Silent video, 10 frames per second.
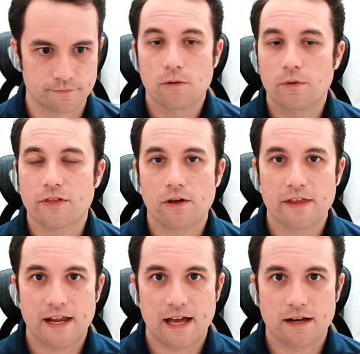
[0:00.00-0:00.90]
With all
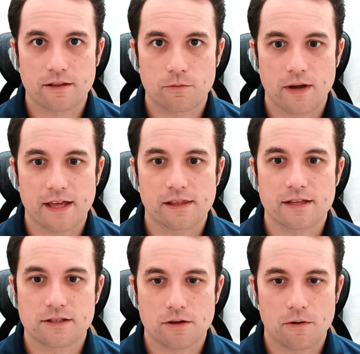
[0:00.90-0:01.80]
that out of the way,
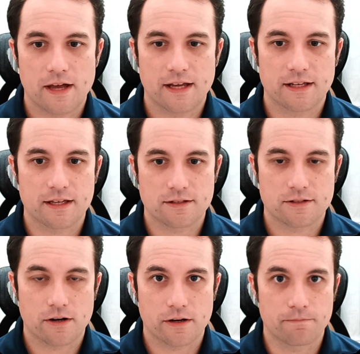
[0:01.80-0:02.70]
let's go ahead and get
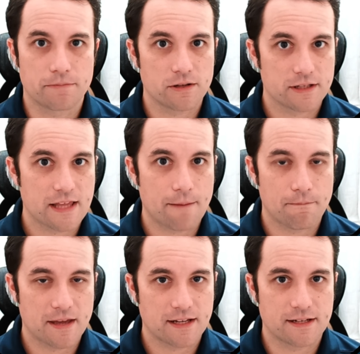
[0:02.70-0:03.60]
started building that
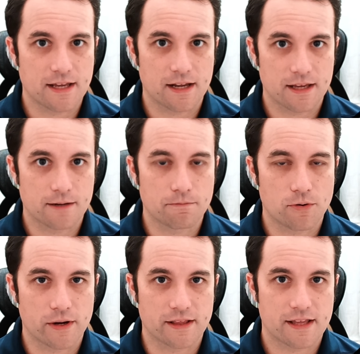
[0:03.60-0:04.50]
metadata
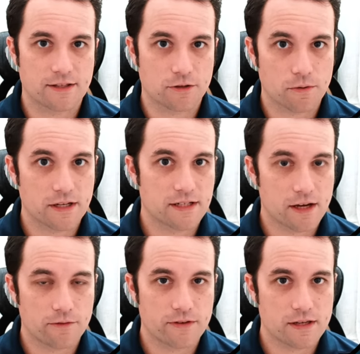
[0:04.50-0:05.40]
endpoint that's going to
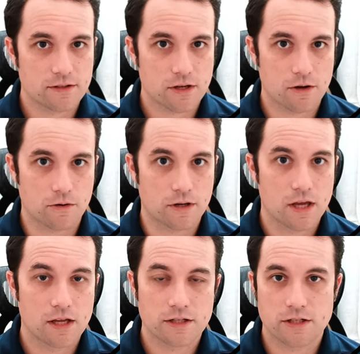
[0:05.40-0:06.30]
tell VS Code
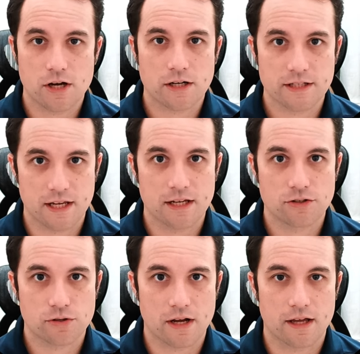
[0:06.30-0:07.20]
to talk to
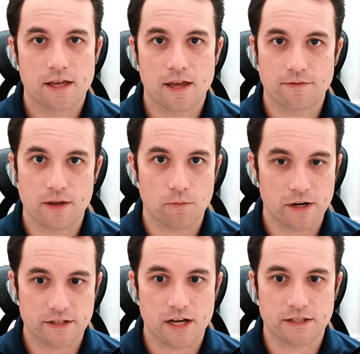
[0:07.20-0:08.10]
Entra if they want
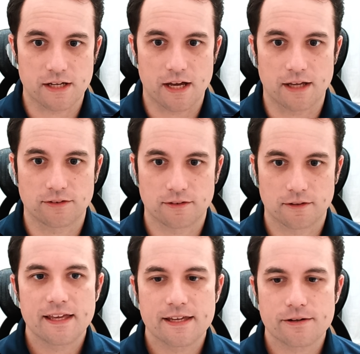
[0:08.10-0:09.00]
to talk to us.
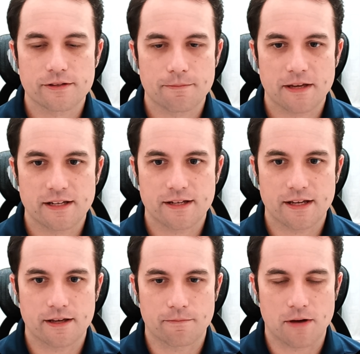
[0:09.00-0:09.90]
Here in the
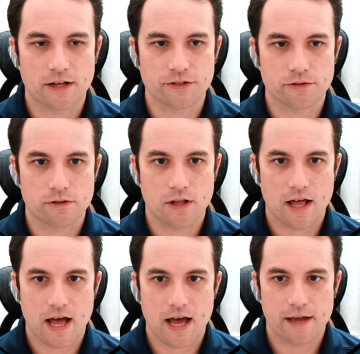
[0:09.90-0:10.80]
metadata module,
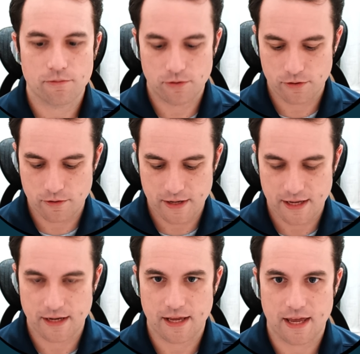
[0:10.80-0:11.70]
I will go
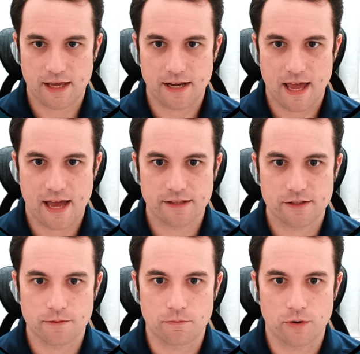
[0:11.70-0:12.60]
ahead and add
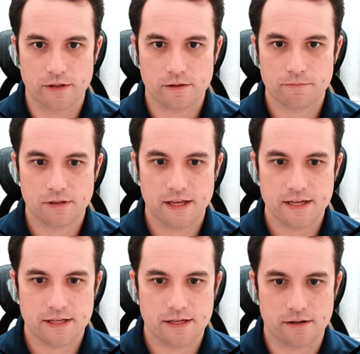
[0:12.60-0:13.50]
some
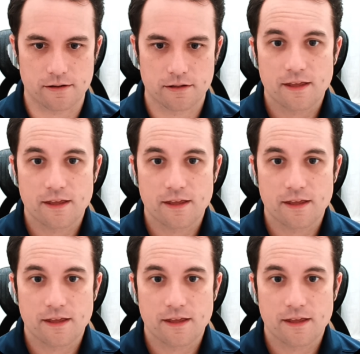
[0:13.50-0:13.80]
boilerplate here.